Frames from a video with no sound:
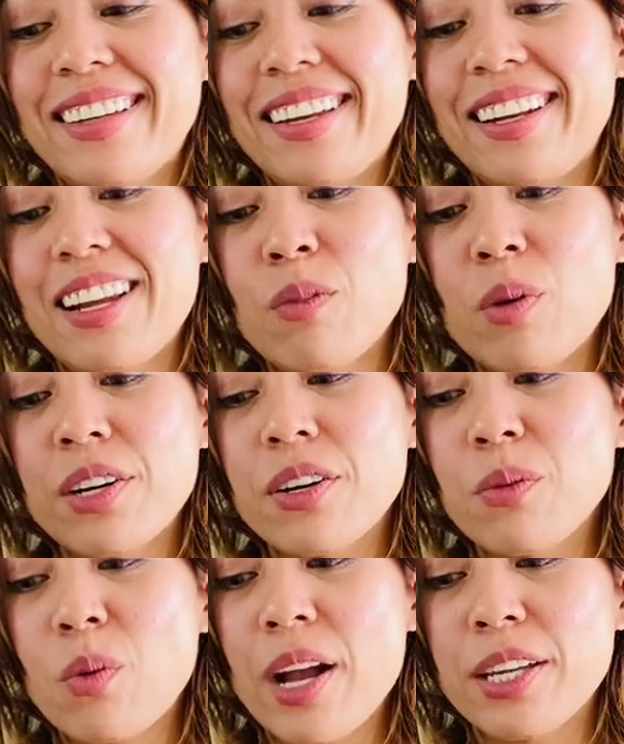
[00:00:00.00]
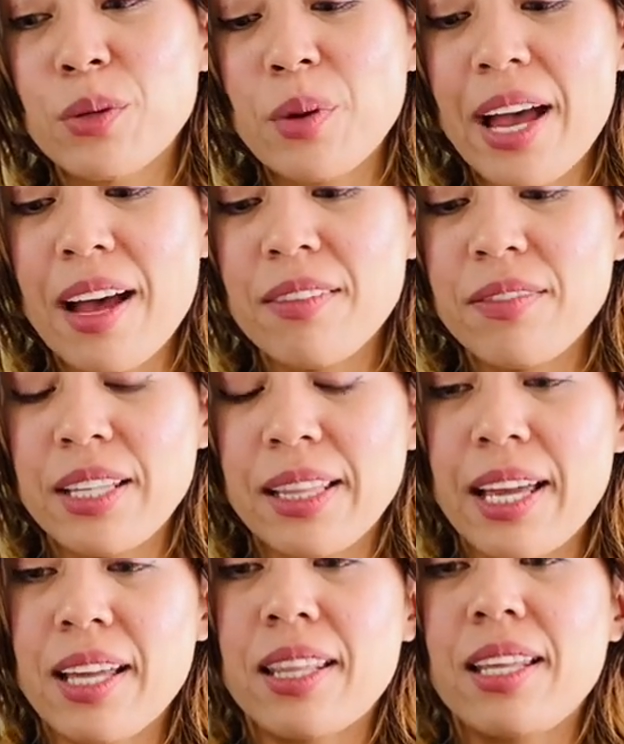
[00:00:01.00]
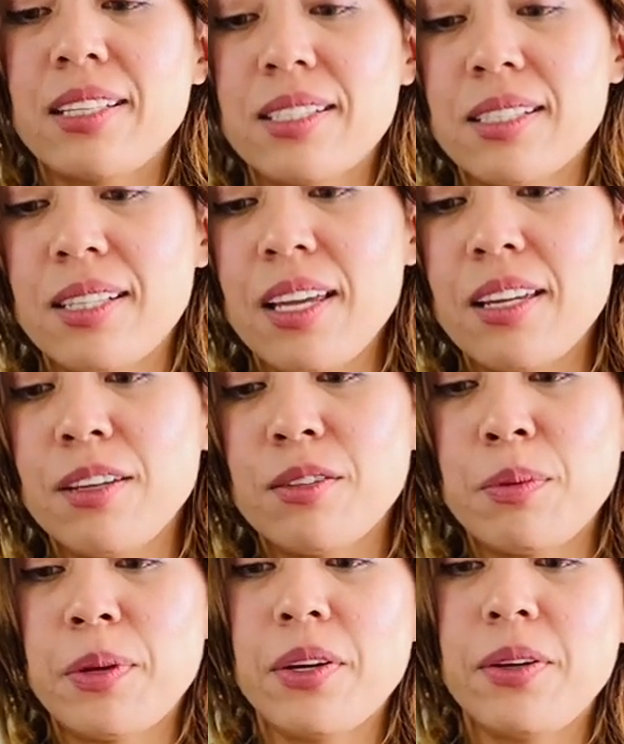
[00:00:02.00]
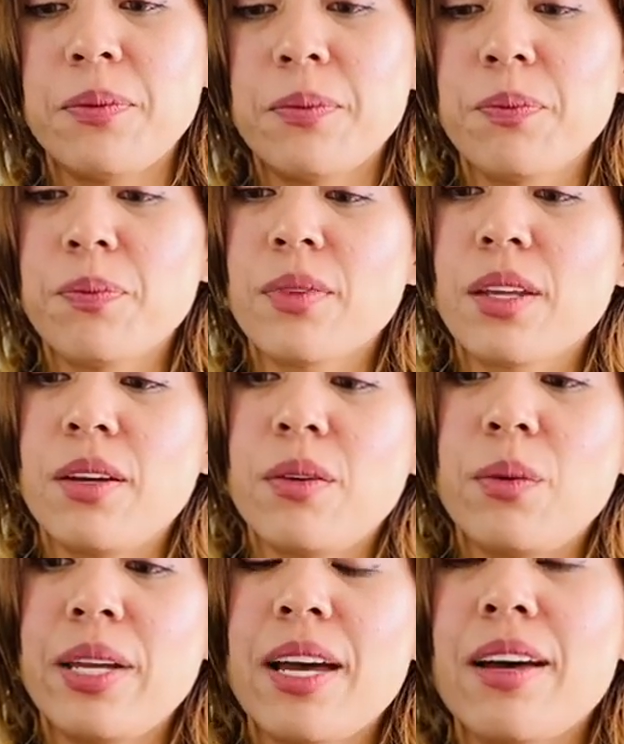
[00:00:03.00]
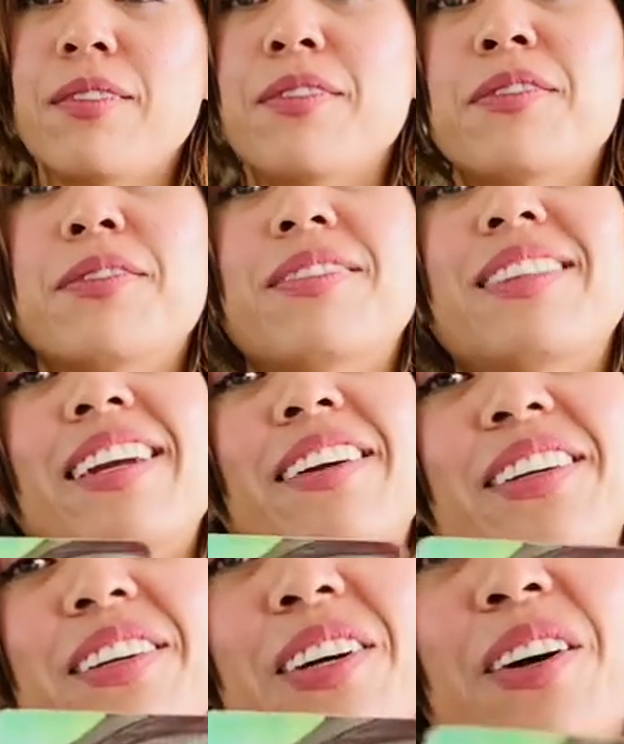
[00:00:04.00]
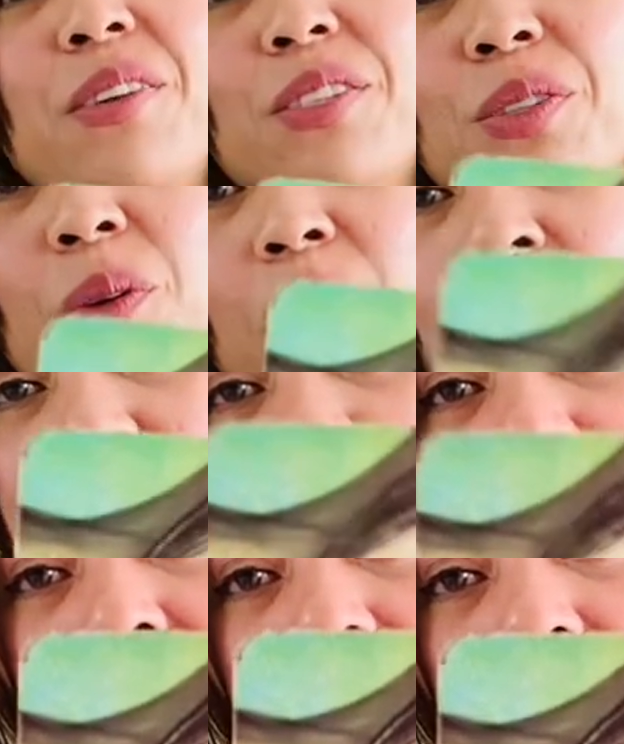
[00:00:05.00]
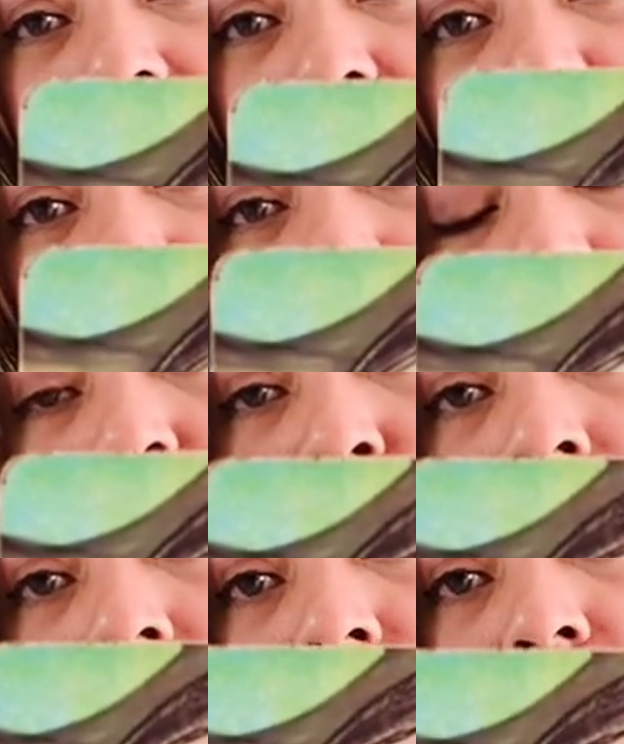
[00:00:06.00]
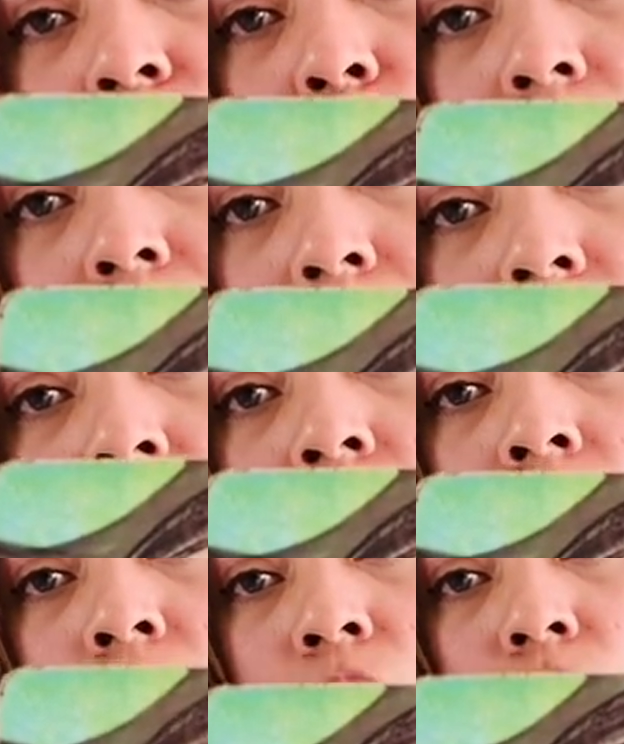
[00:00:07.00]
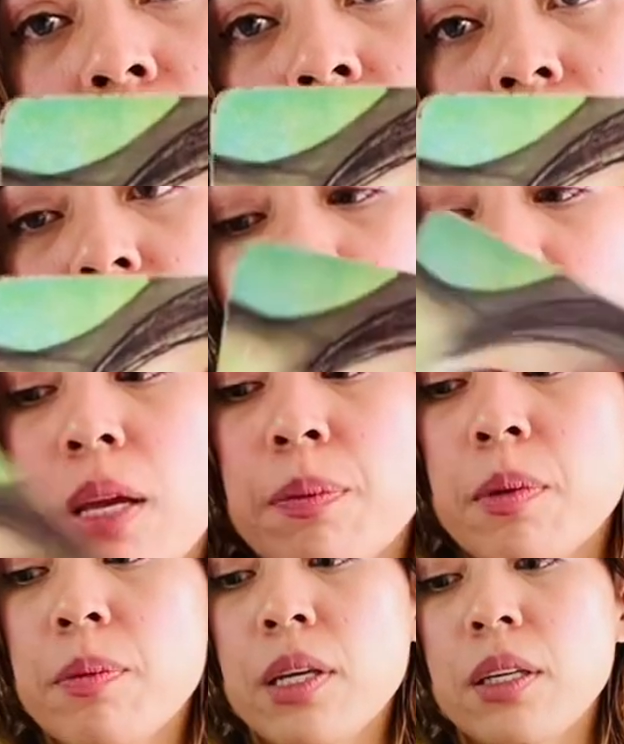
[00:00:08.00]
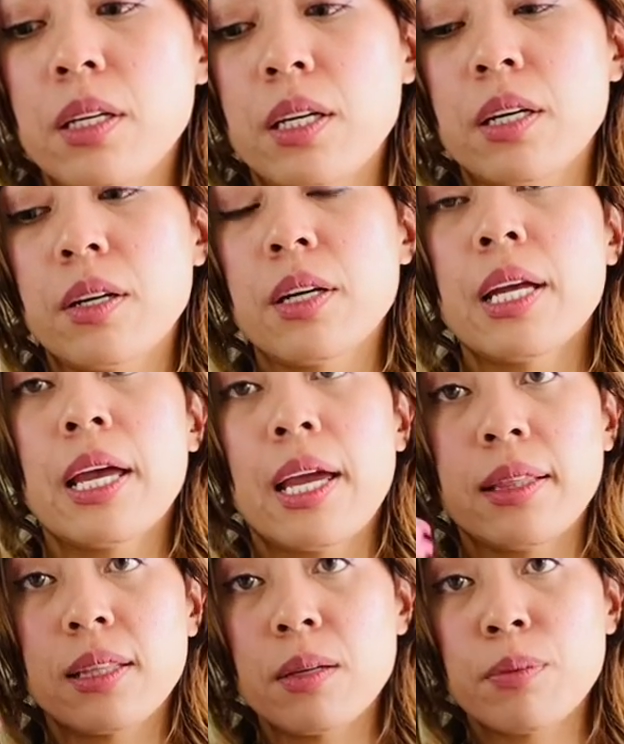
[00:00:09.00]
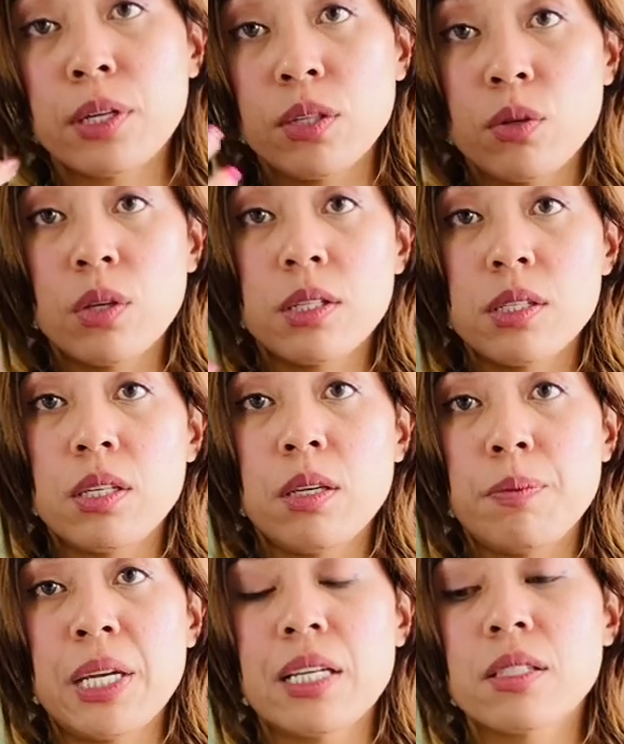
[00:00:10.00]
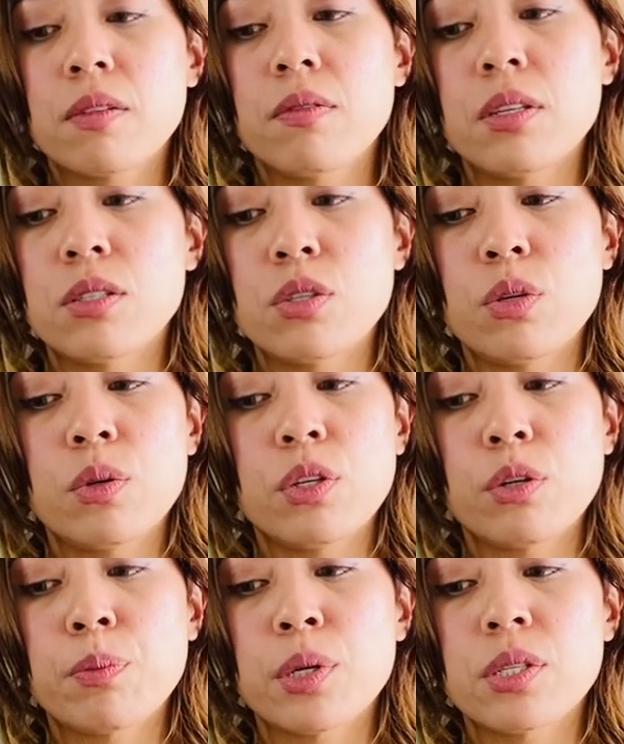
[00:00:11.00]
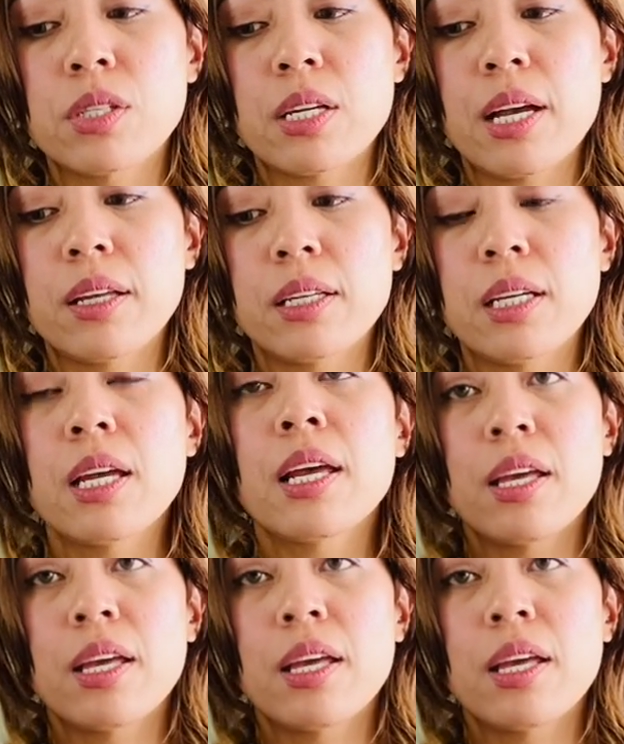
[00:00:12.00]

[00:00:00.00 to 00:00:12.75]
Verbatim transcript: And I wonder why you have it like this. Thank you, Spirit. We have, there you go, scorpionic energy to transform you. So there's a capability here. And Libra, you could see peaks of this too in your personality